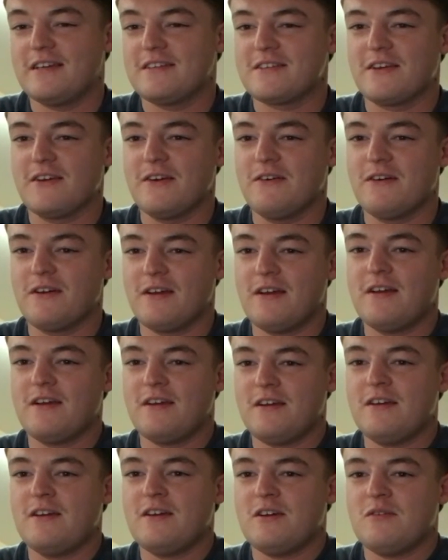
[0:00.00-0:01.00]
So,
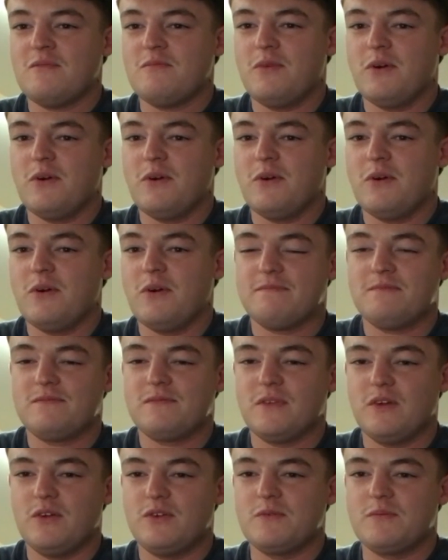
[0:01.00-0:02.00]
but yeah,
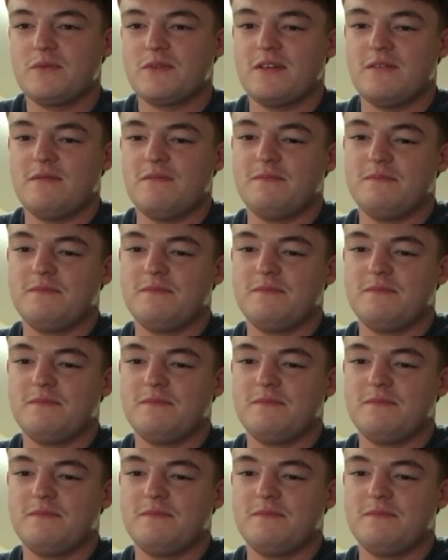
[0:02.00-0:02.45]
100%.